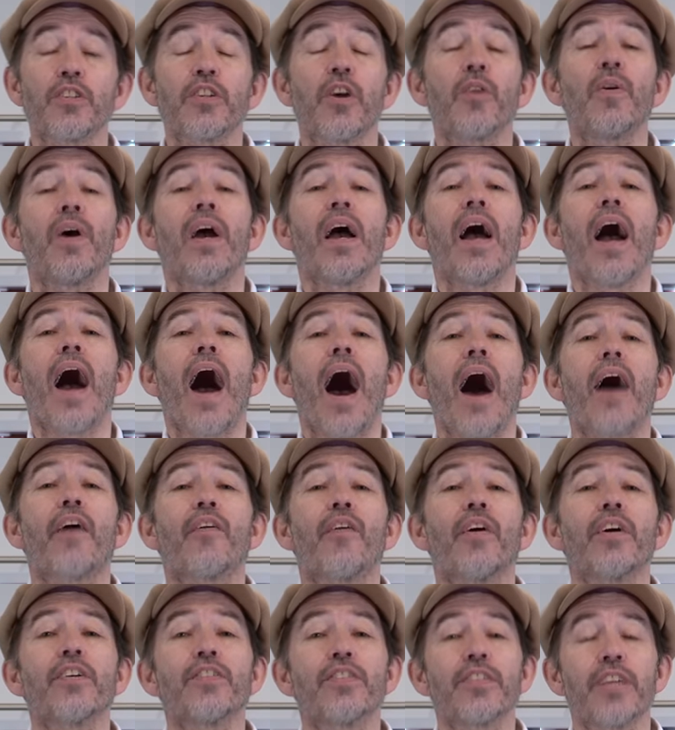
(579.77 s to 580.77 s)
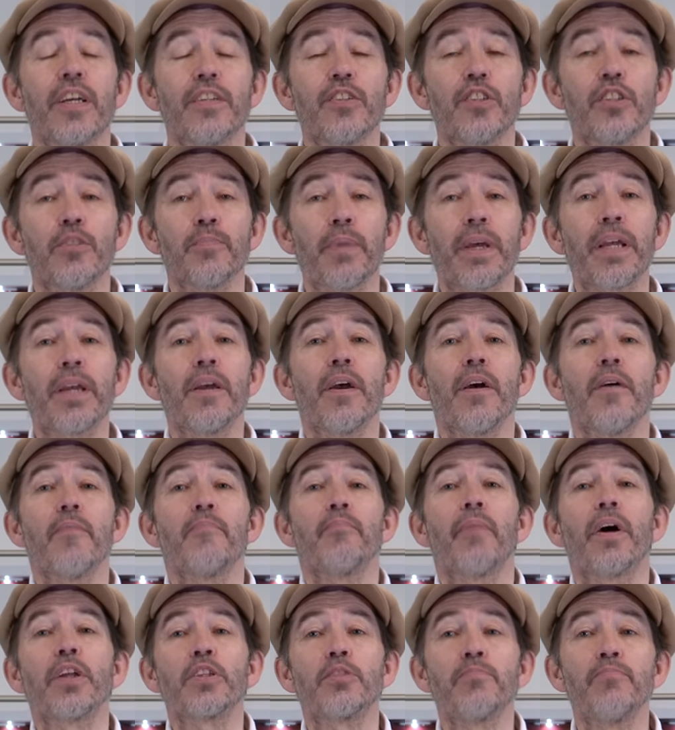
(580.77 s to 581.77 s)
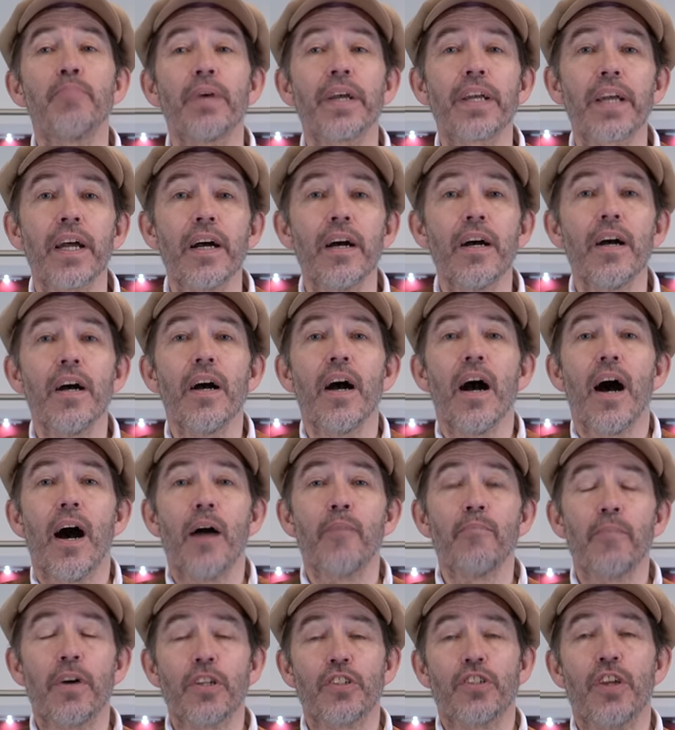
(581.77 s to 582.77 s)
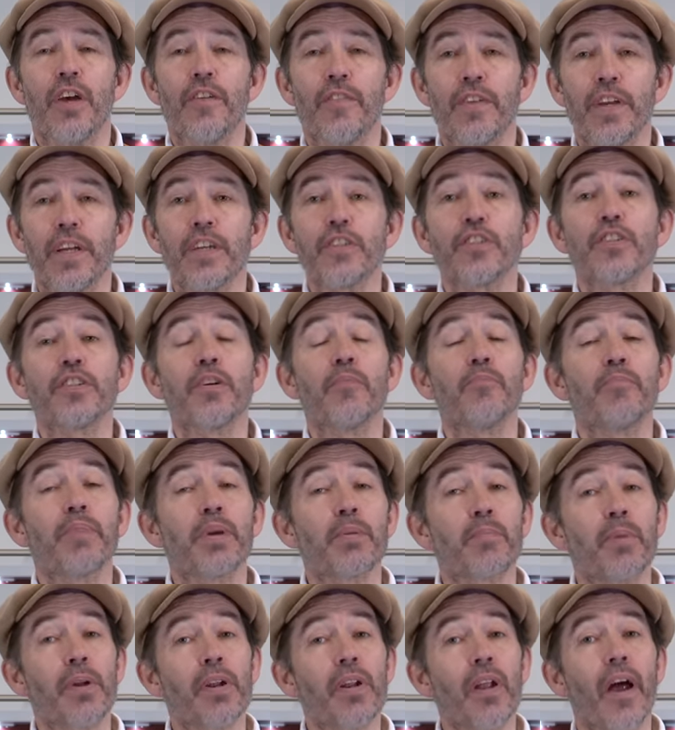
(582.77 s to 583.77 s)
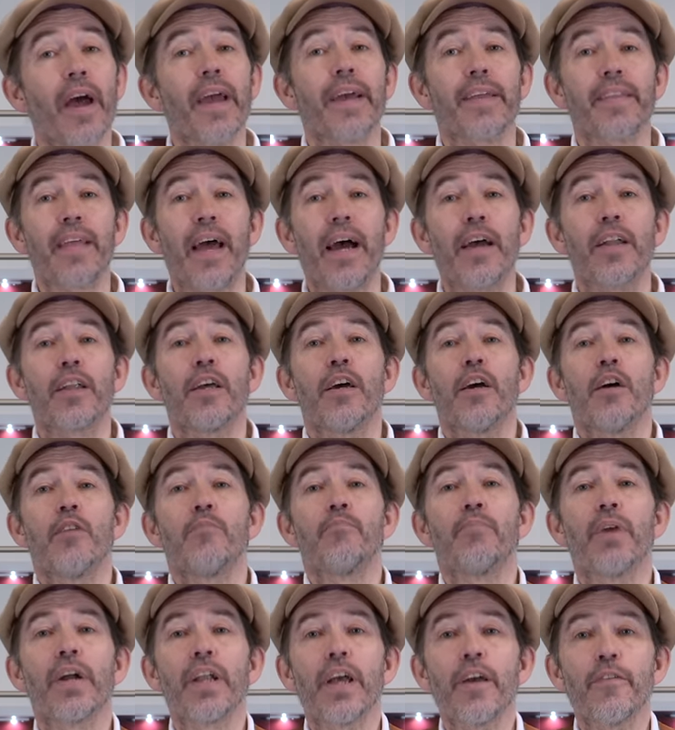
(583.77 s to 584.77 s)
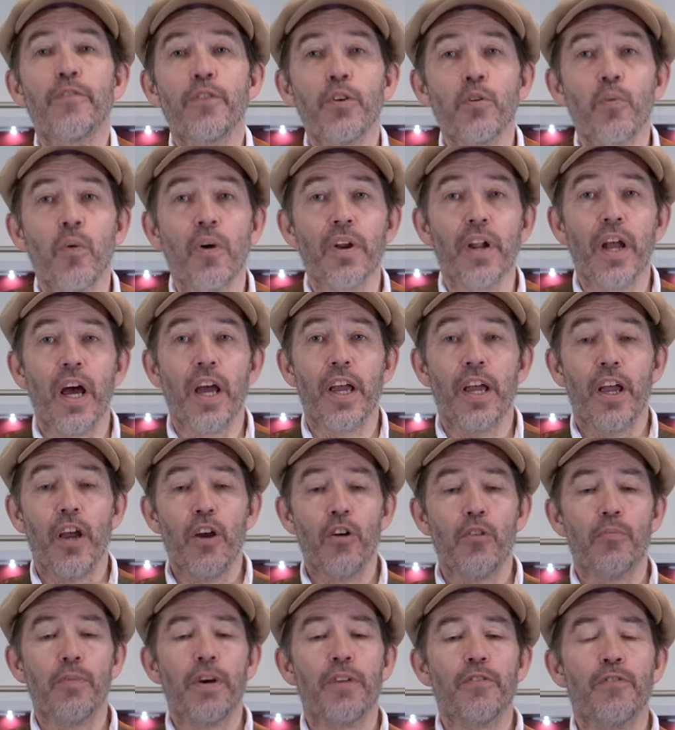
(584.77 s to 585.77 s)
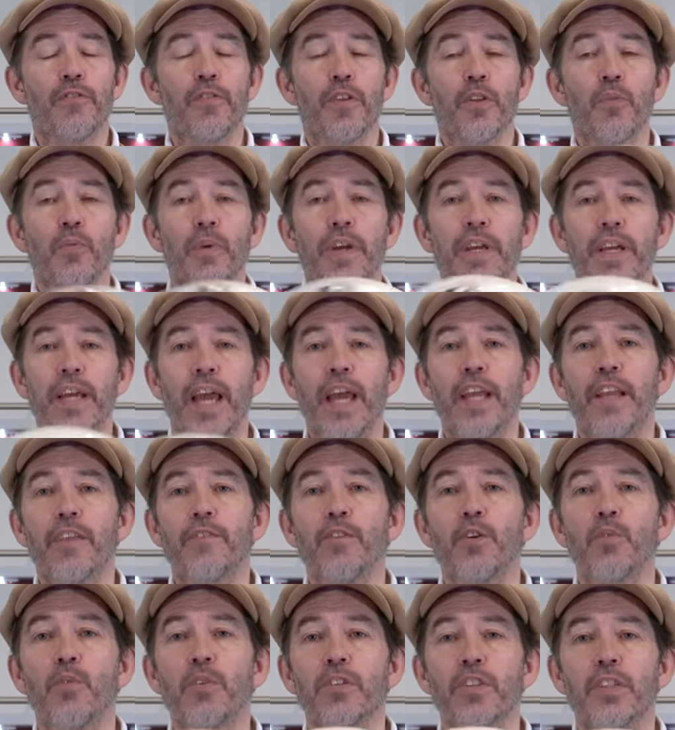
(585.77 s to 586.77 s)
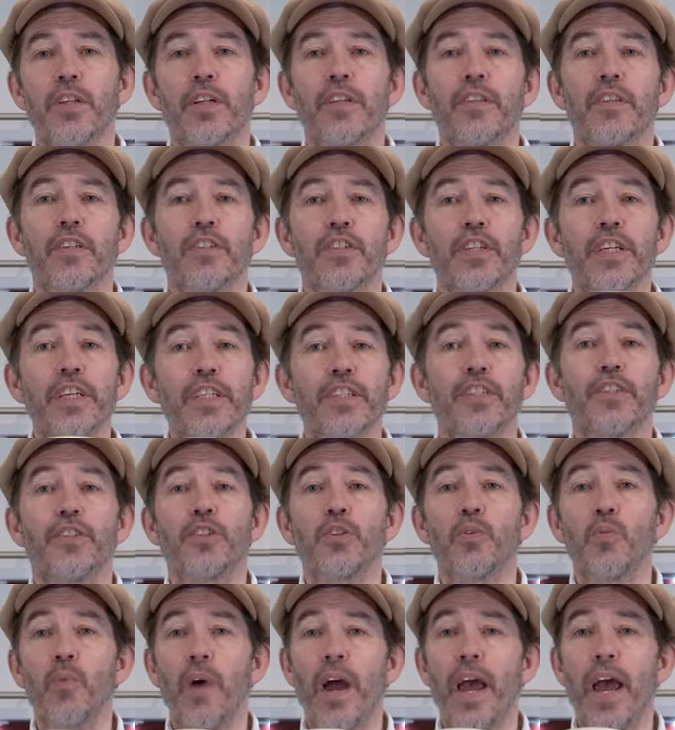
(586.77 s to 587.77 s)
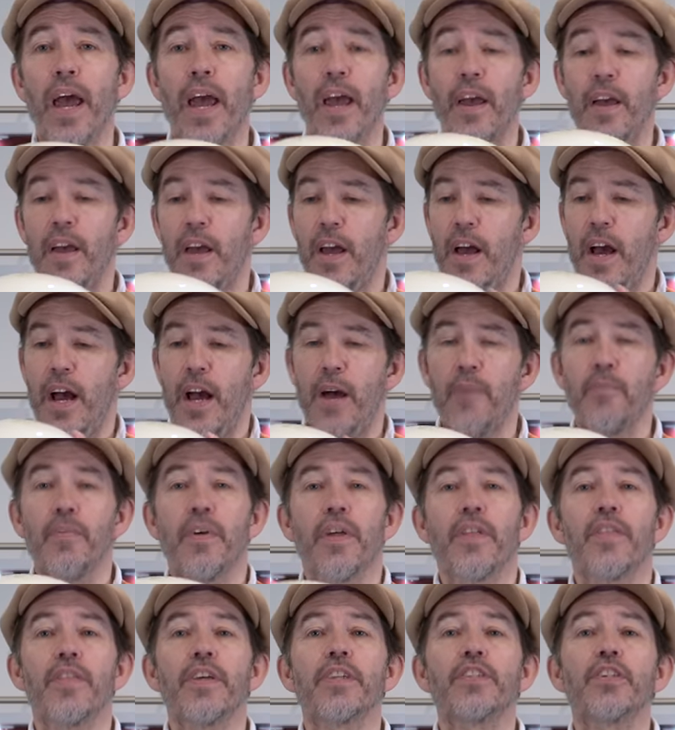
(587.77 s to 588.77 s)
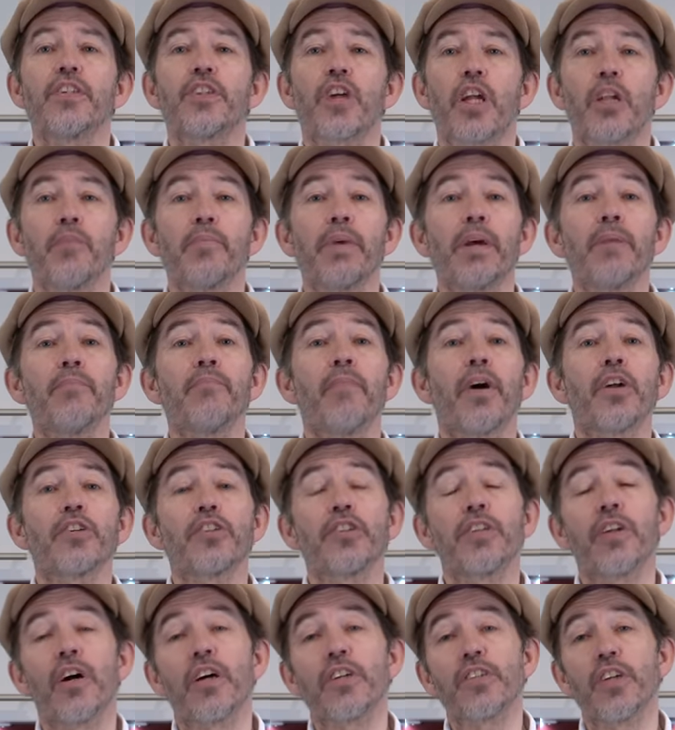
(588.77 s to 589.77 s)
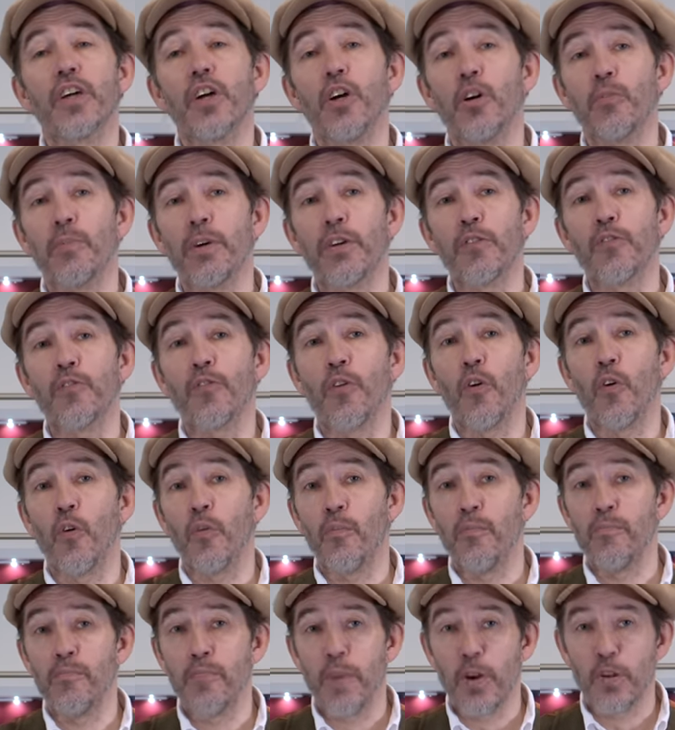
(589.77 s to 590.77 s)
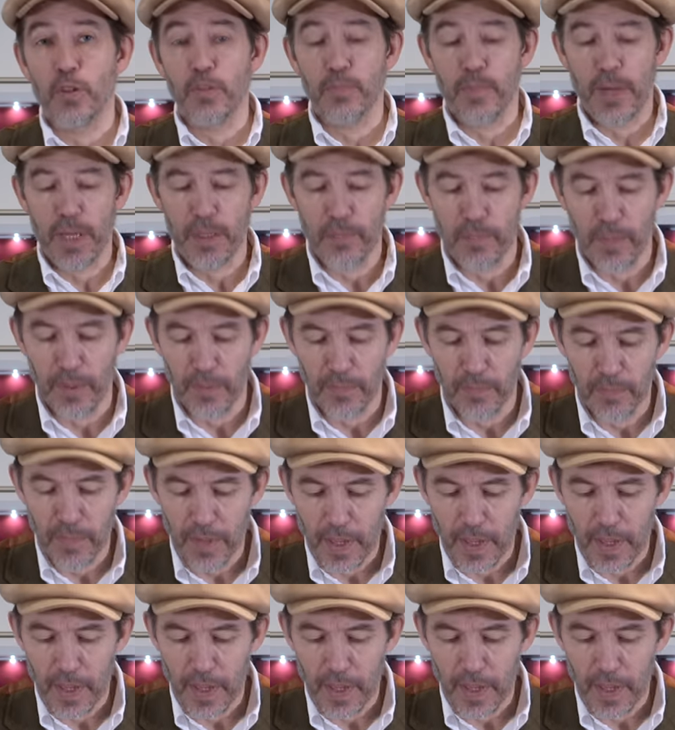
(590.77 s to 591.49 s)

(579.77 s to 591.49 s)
So Arais tend to be much bigger and much heavier. Some people like that, but if you want a helmet for the weekend, if you want something that's easy to wear, um, this is going to be a much nicer helmet for most people.